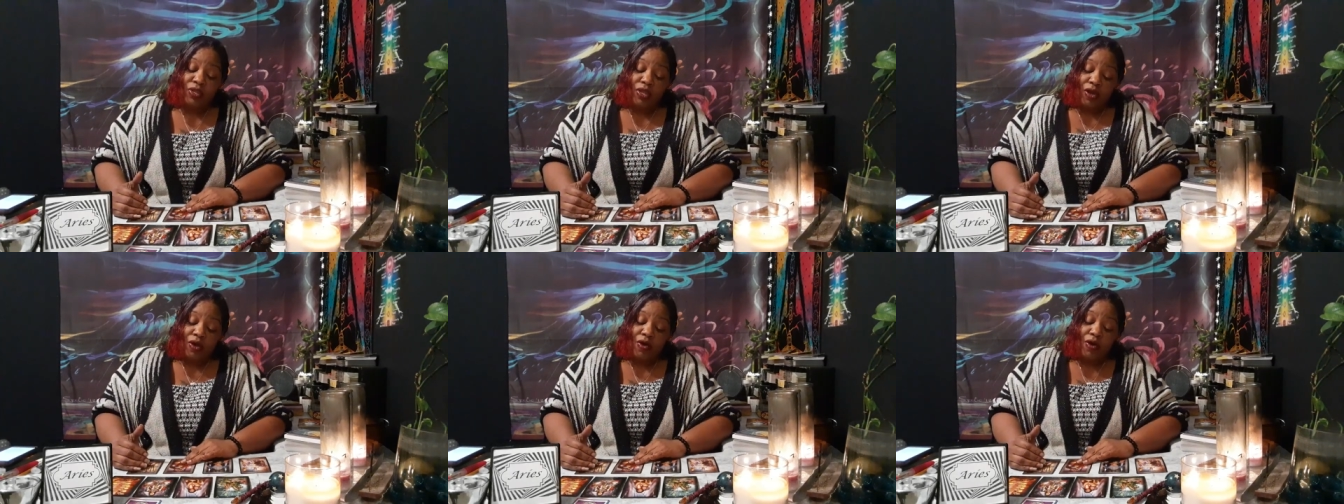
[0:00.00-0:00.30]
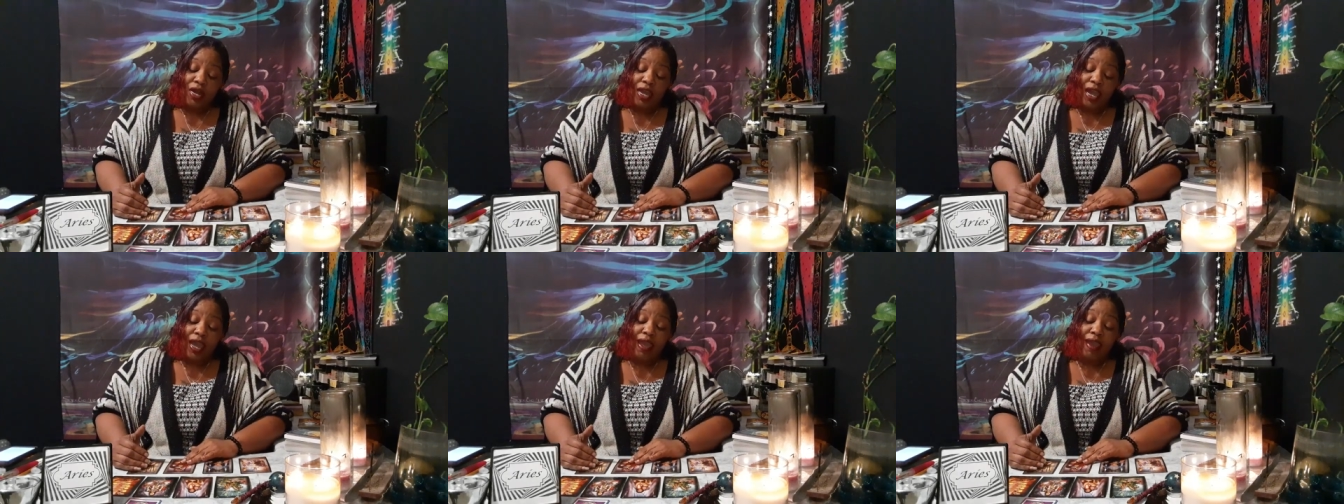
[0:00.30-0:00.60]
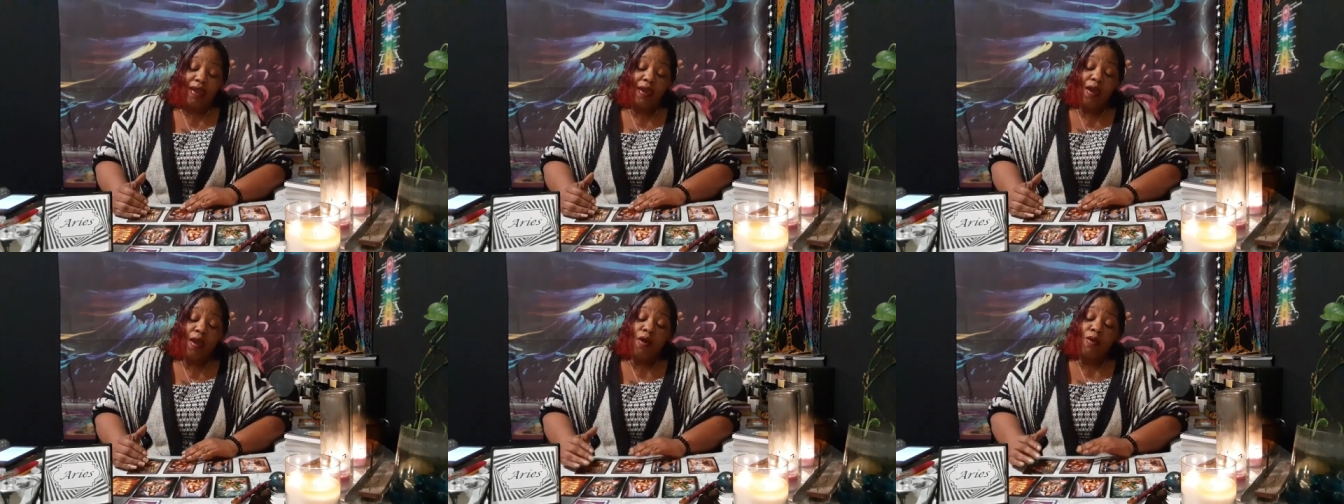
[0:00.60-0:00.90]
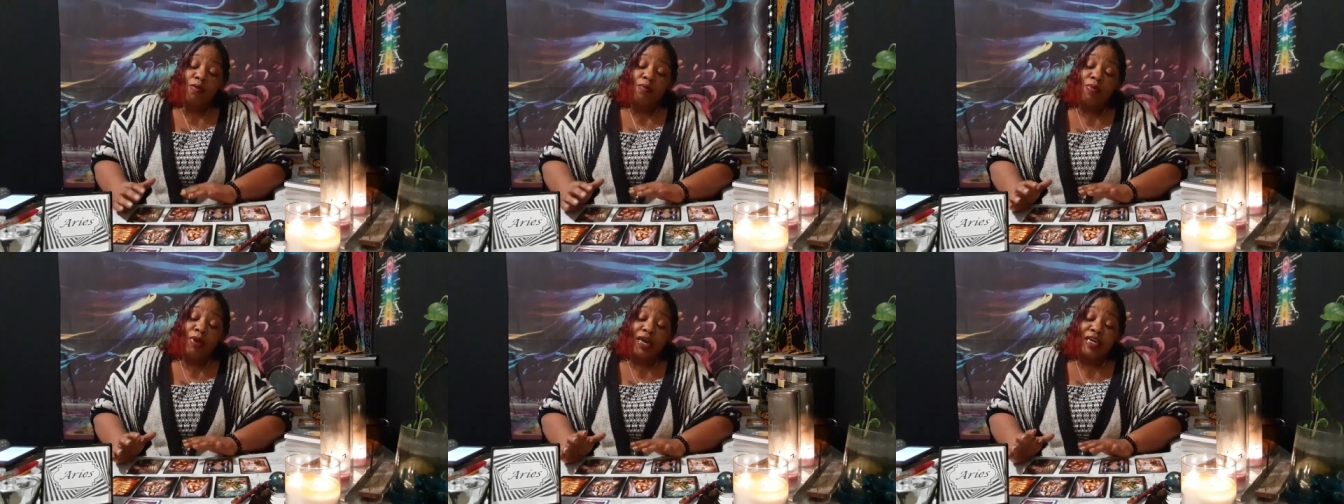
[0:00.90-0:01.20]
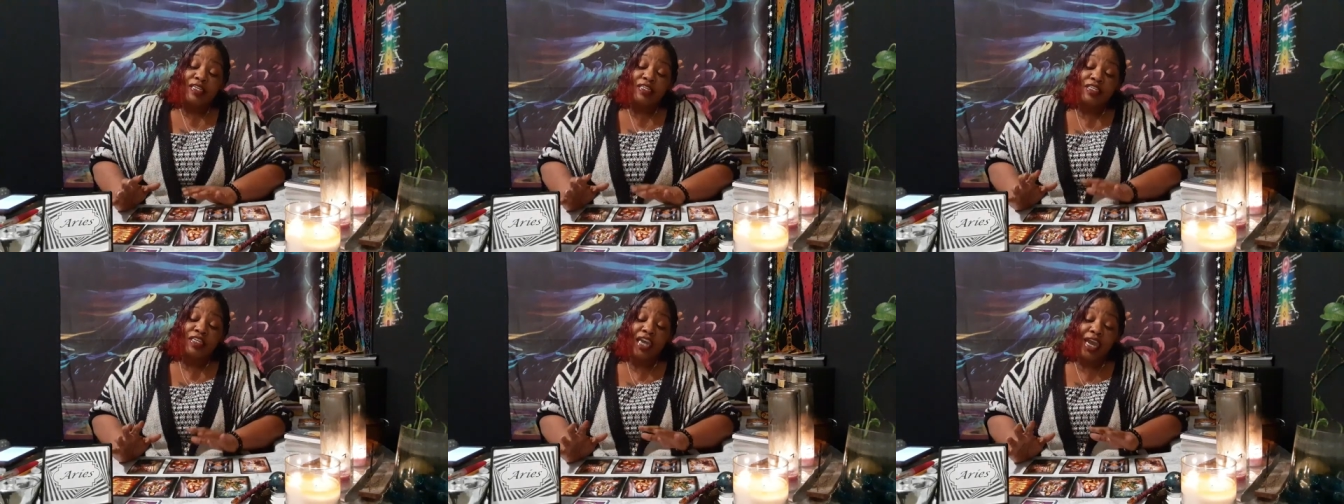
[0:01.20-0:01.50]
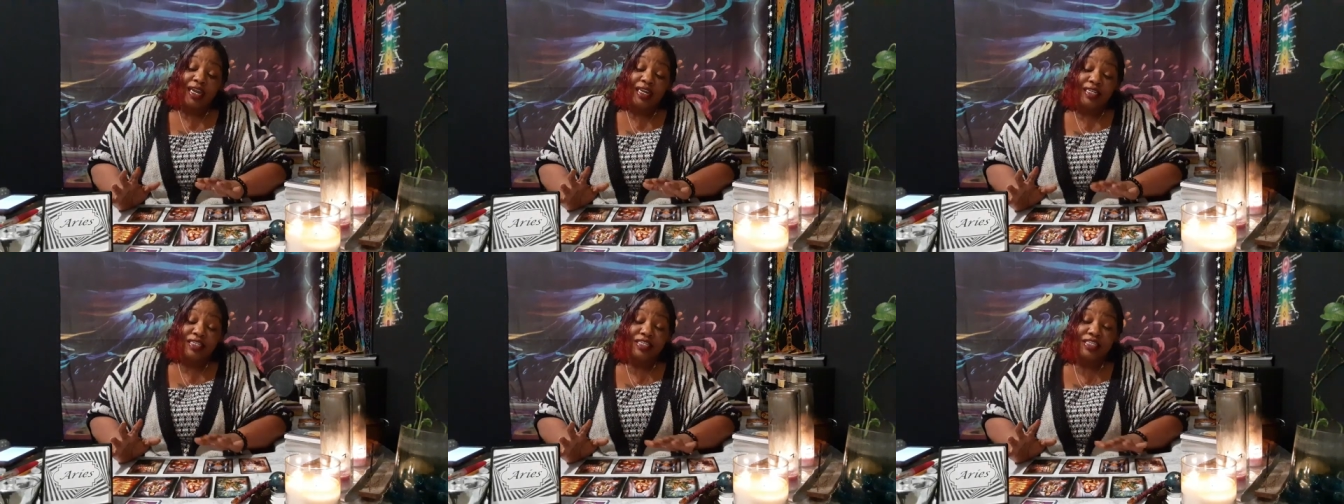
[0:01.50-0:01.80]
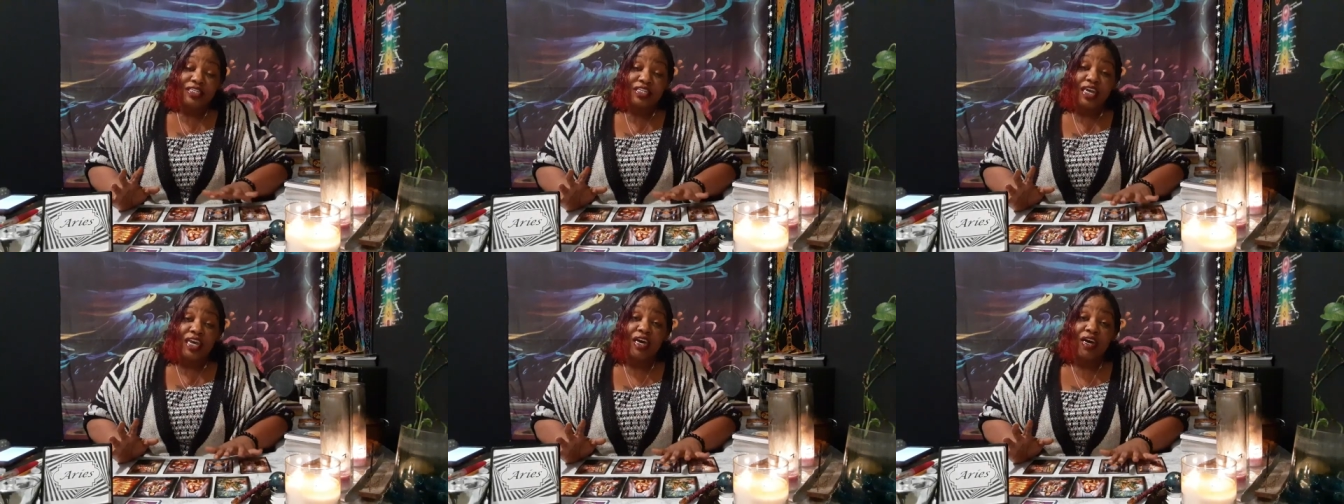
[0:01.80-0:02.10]
Okay? But yet and
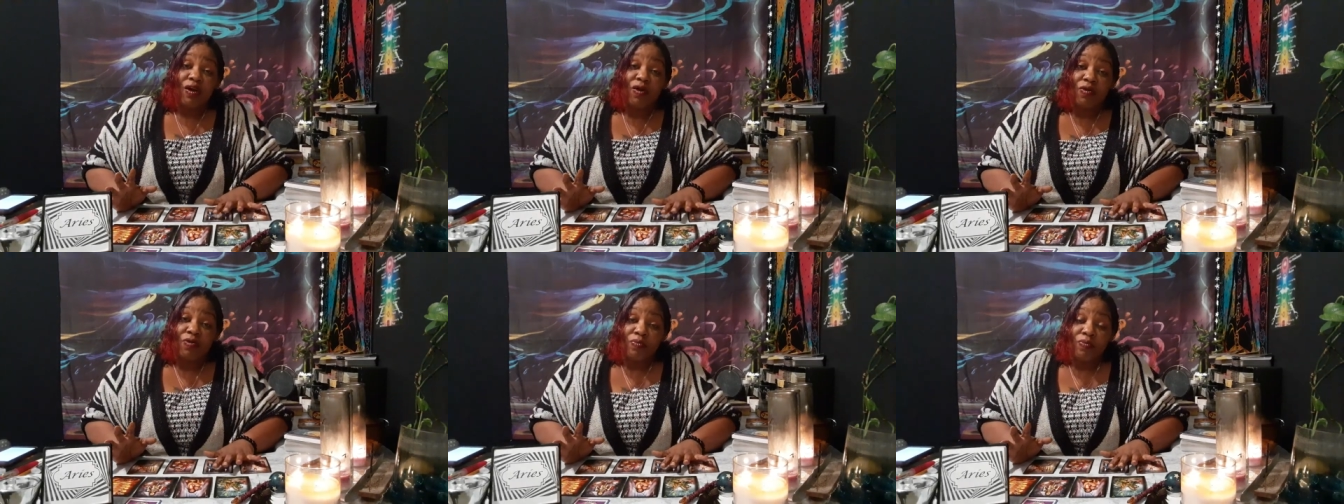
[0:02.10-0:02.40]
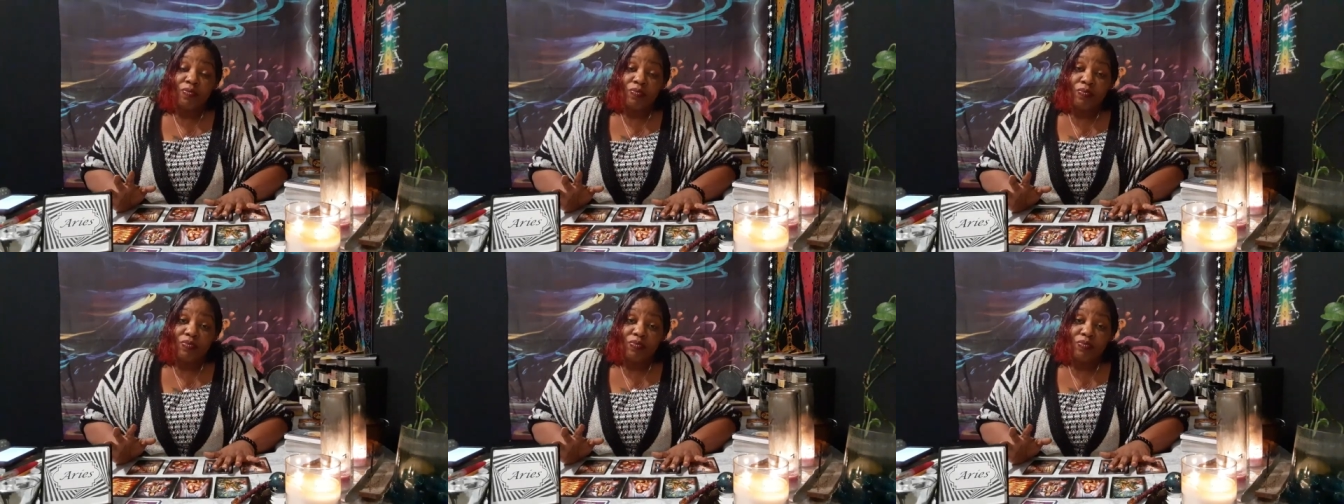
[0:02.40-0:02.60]
still,